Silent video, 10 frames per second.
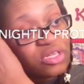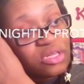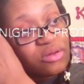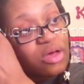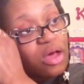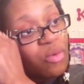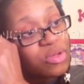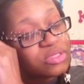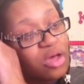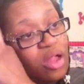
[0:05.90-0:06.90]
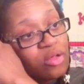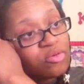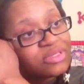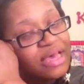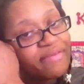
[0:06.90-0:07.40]
in the, um, what's called,
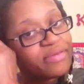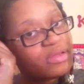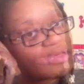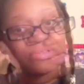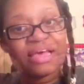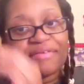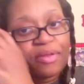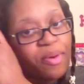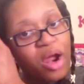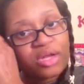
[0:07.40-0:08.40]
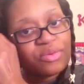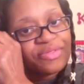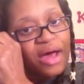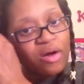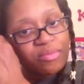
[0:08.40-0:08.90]
was having, it was having a party
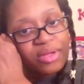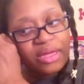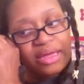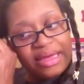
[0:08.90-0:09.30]
without me.